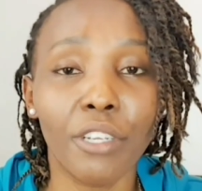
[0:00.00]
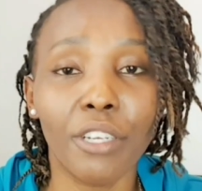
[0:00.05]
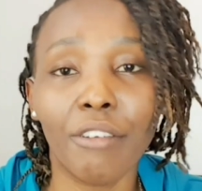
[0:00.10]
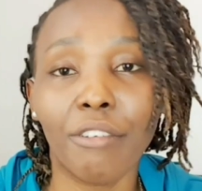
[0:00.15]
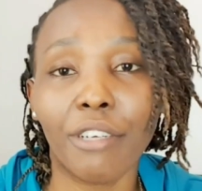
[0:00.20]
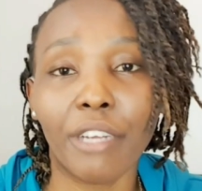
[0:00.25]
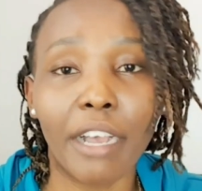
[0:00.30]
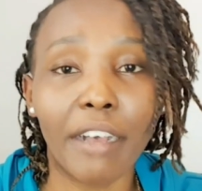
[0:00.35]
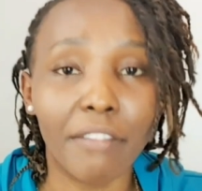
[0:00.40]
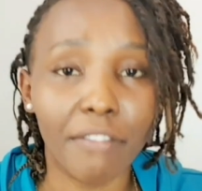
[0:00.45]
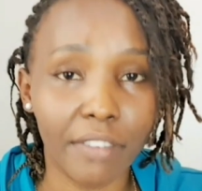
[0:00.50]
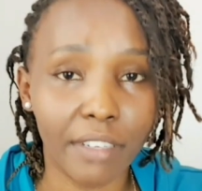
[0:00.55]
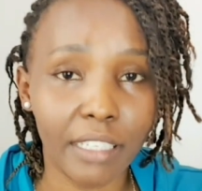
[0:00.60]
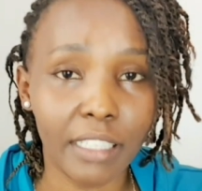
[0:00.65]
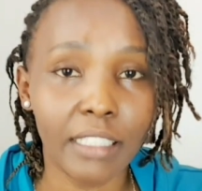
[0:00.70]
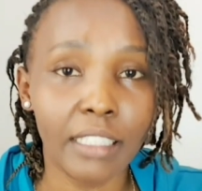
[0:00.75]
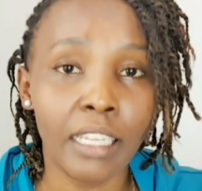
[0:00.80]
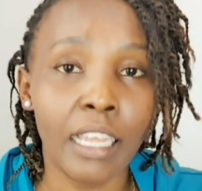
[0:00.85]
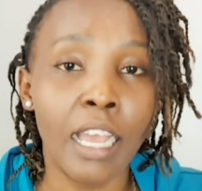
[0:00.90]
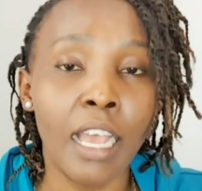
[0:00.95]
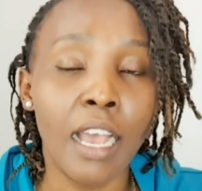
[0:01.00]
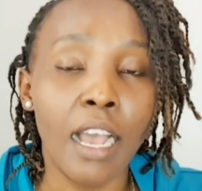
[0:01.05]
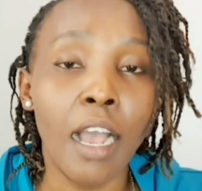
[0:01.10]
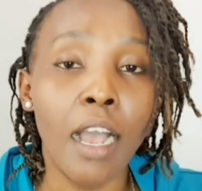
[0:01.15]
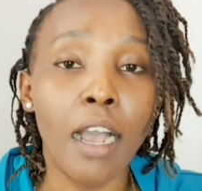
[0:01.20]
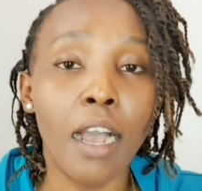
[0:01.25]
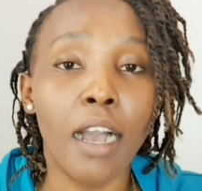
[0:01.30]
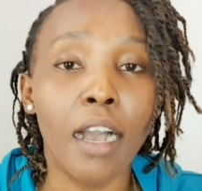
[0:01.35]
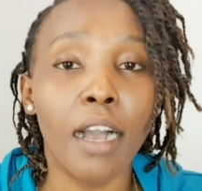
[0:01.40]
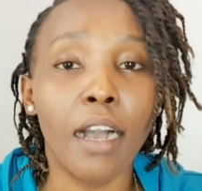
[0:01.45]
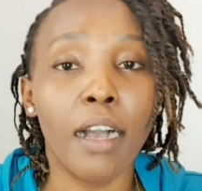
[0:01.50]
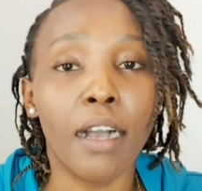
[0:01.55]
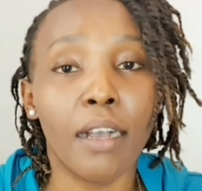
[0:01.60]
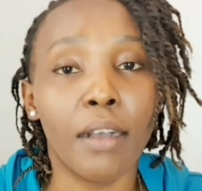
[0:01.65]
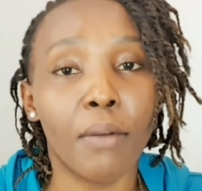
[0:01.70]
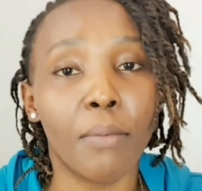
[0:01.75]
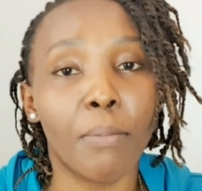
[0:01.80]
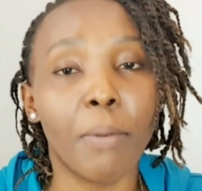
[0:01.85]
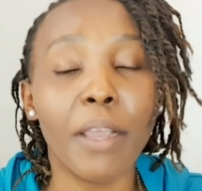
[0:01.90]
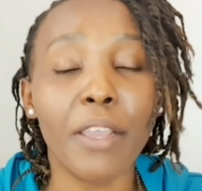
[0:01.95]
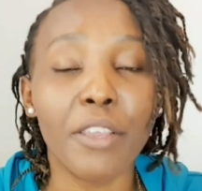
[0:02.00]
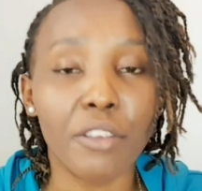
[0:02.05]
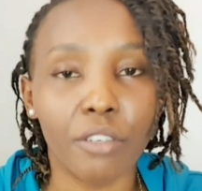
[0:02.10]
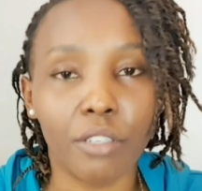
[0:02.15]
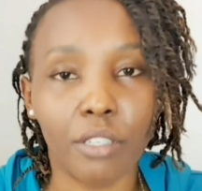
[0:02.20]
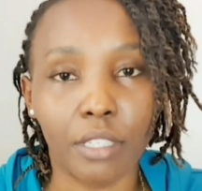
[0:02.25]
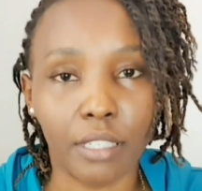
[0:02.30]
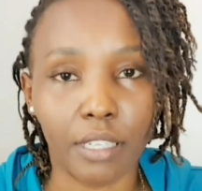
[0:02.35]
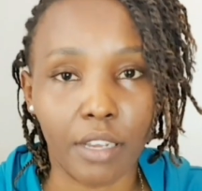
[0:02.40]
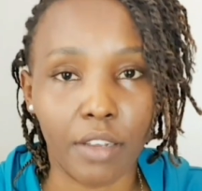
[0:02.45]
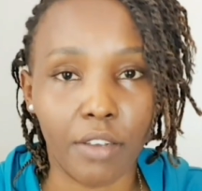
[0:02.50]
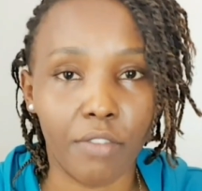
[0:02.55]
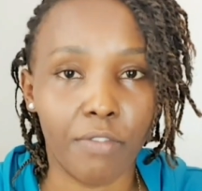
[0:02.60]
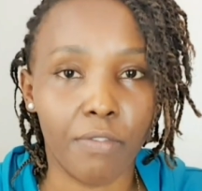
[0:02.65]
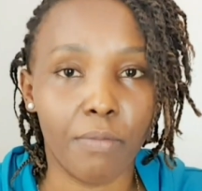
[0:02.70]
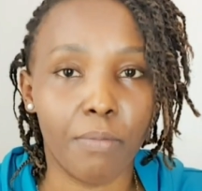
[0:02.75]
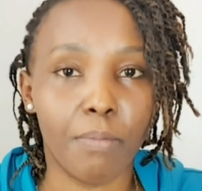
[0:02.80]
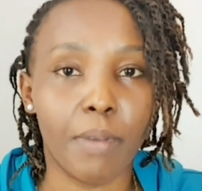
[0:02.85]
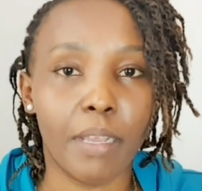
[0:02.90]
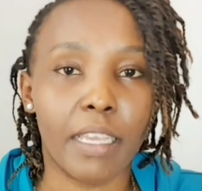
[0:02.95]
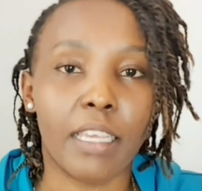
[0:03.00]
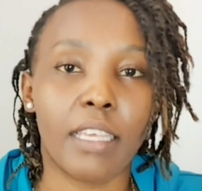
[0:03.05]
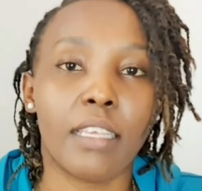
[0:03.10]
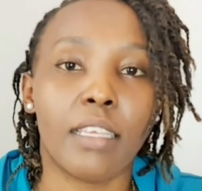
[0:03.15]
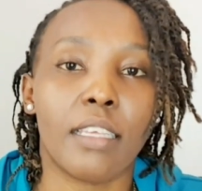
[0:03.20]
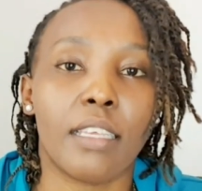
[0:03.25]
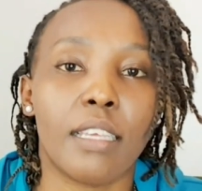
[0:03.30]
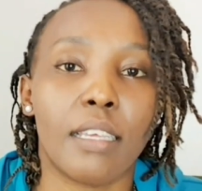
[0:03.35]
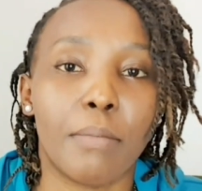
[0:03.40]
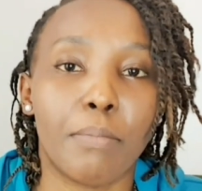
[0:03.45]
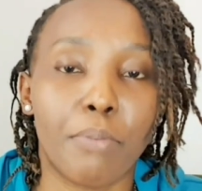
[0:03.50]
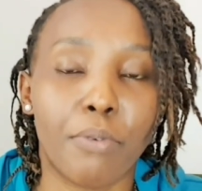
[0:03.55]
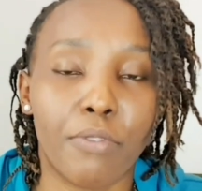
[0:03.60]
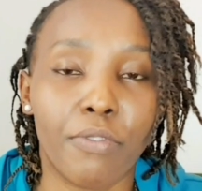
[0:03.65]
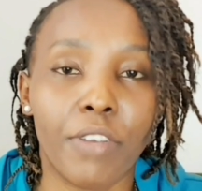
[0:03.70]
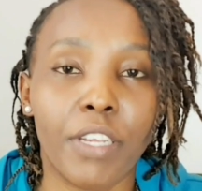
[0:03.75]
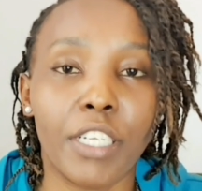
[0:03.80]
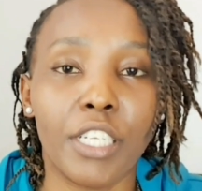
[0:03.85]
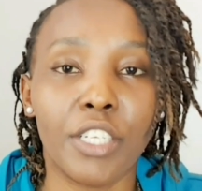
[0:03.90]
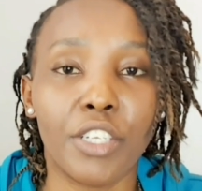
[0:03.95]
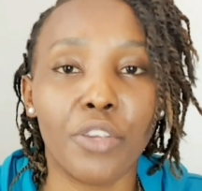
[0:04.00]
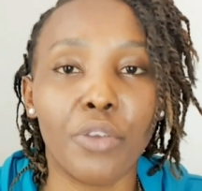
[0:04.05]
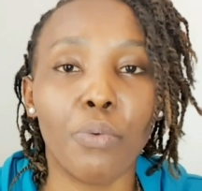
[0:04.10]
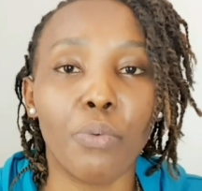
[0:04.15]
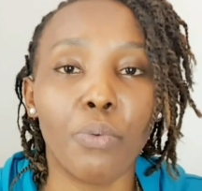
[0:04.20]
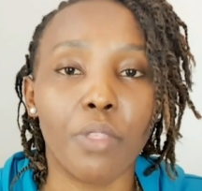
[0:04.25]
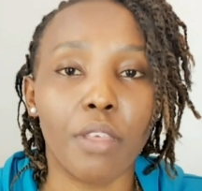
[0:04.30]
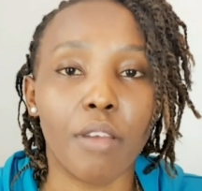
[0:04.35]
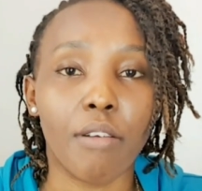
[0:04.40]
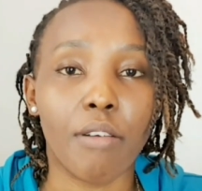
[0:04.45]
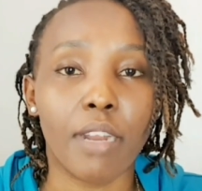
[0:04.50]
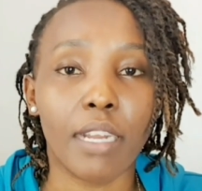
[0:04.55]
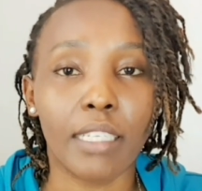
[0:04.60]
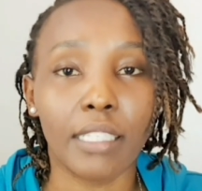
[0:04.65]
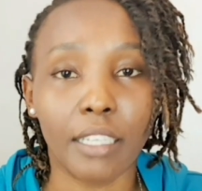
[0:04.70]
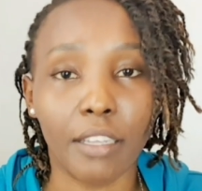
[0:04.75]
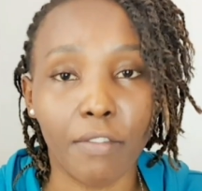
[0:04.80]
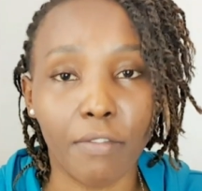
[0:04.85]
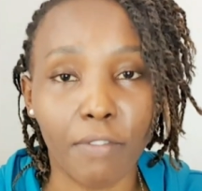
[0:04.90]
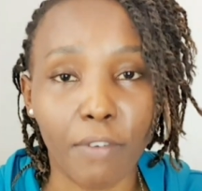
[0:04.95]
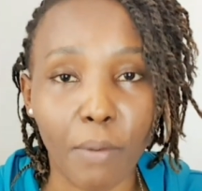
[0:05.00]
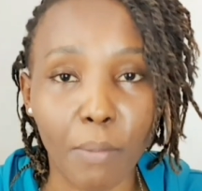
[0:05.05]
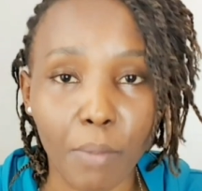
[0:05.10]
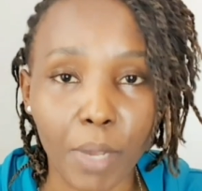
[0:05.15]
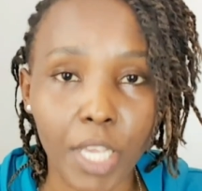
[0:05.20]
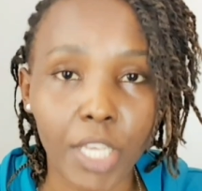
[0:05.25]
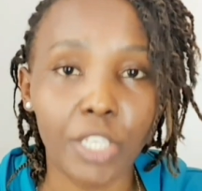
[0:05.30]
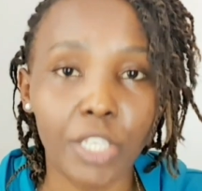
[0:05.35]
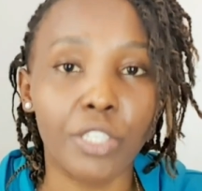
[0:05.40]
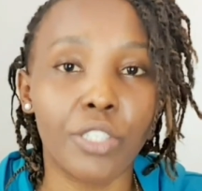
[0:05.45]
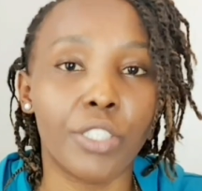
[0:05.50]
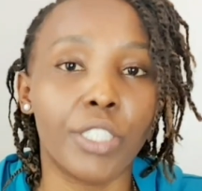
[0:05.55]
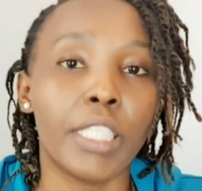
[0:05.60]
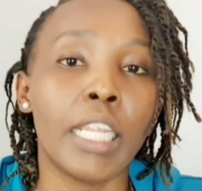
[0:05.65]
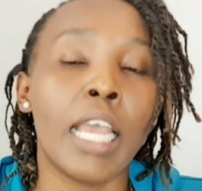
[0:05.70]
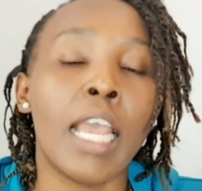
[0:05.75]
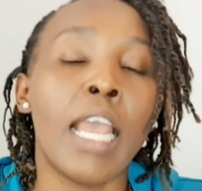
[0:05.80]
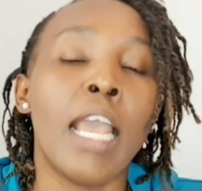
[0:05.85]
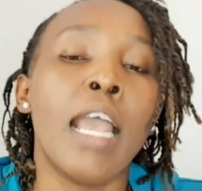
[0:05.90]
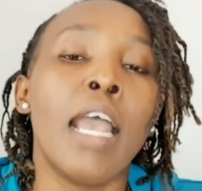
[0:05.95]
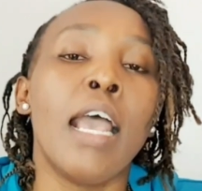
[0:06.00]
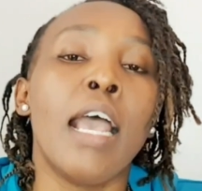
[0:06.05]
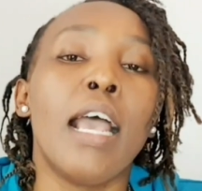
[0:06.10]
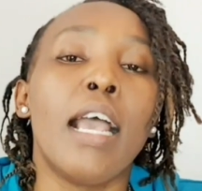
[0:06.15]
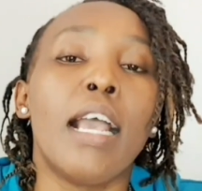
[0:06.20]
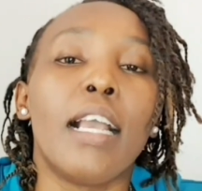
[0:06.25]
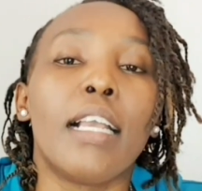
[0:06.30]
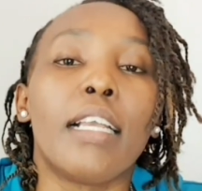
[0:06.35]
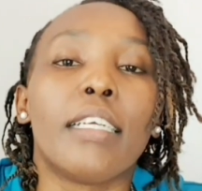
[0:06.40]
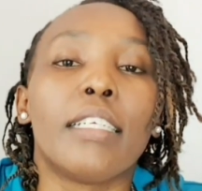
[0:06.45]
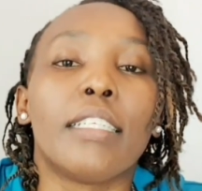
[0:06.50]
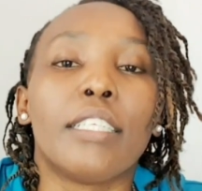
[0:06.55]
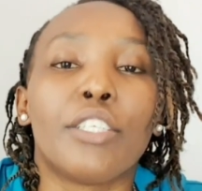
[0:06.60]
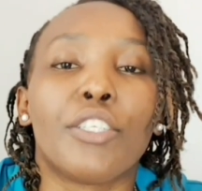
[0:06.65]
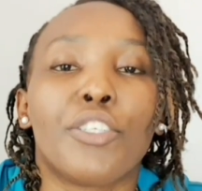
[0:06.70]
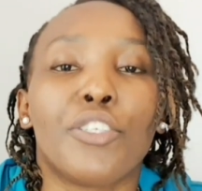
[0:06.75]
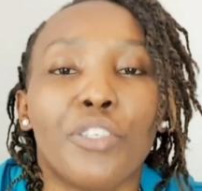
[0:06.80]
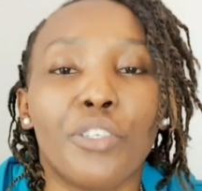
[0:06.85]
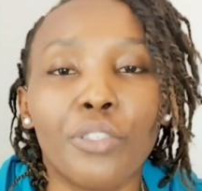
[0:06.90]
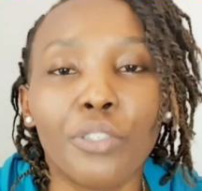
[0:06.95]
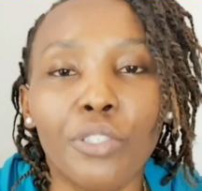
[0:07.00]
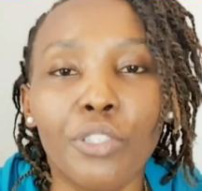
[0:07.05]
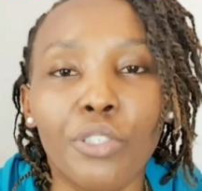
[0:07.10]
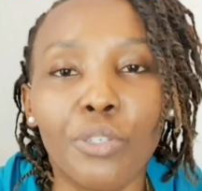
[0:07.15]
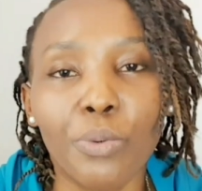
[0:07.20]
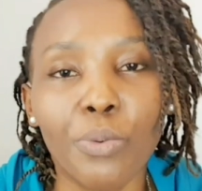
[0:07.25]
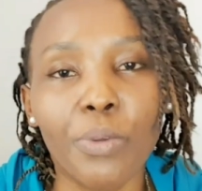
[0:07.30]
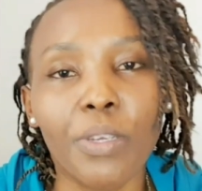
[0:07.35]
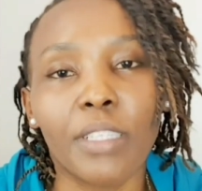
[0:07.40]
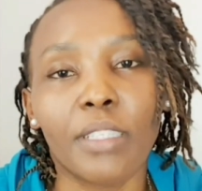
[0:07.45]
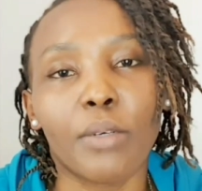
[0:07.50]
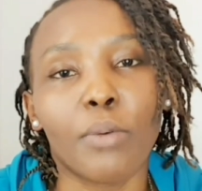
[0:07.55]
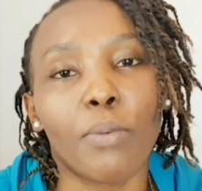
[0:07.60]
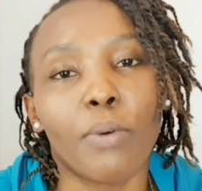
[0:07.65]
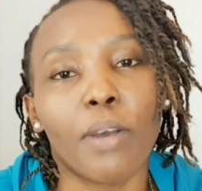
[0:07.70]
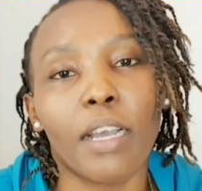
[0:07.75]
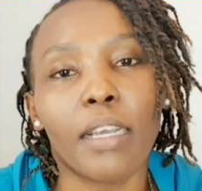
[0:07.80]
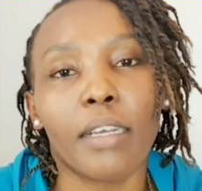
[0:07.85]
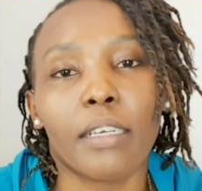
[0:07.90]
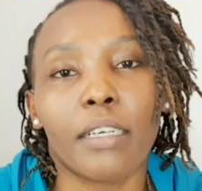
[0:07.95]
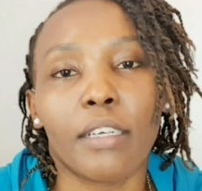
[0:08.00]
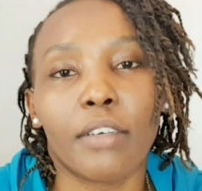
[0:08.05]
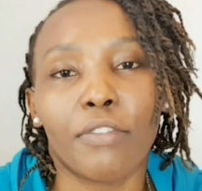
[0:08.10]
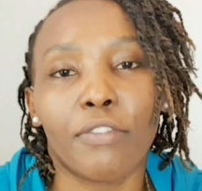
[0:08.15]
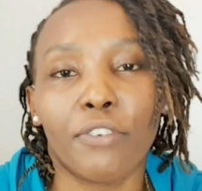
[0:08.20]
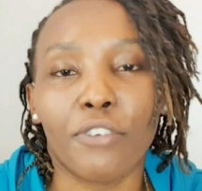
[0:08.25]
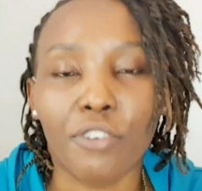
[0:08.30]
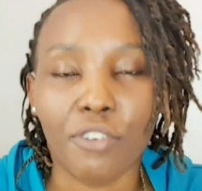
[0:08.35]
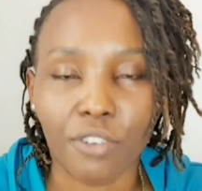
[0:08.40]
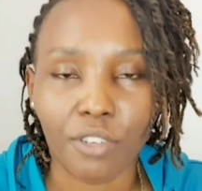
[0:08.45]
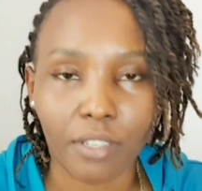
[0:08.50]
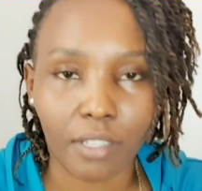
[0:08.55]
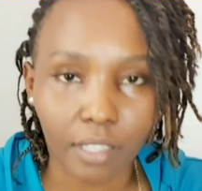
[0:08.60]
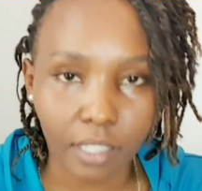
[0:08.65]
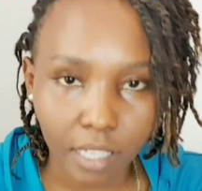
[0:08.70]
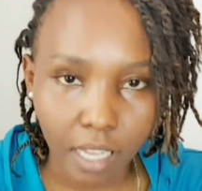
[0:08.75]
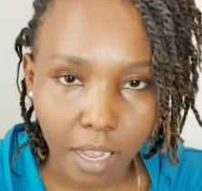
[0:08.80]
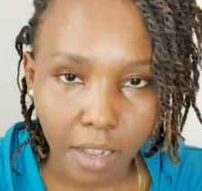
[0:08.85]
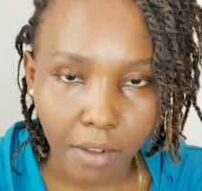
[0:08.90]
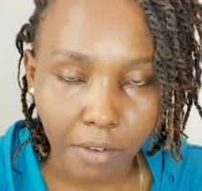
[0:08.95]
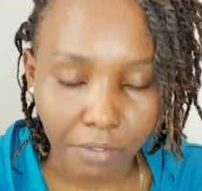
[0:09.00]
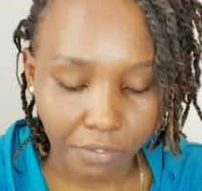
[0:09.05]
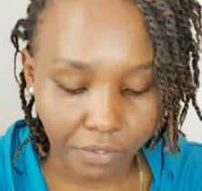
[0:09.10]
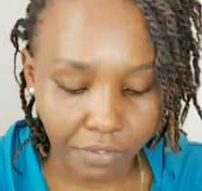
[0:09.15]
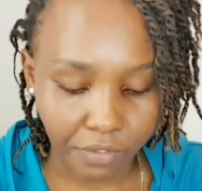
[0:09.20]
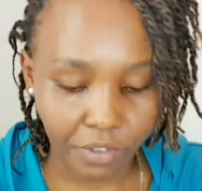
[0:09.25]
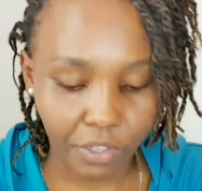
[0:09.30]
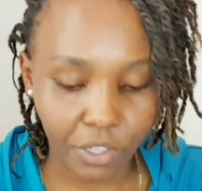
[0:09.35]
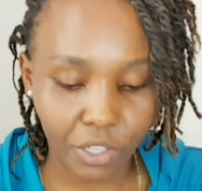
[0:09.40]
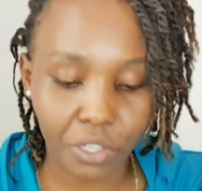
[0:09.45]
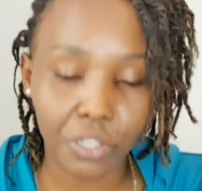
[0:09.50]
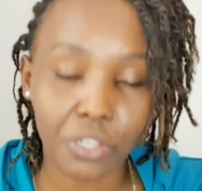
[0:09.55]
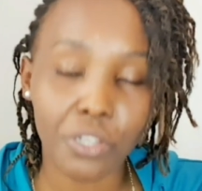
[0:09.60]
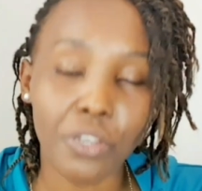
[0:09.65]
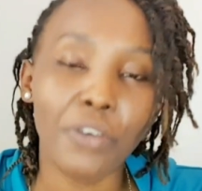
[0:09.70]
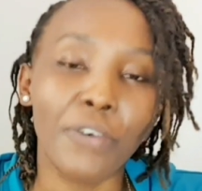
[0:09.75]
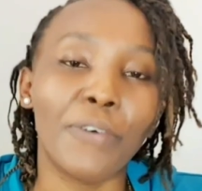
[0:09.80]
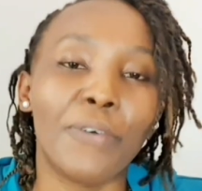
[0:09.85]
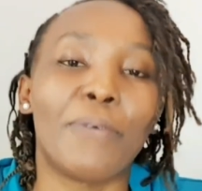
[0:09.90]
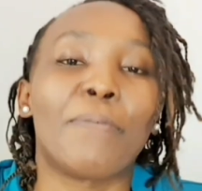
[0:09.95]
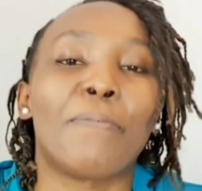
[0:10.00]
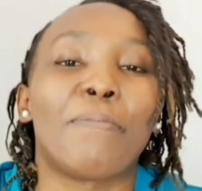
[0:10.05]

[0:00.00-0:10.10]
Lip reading: travel by yourself by providing you with the right information and you doing the work for yourself. So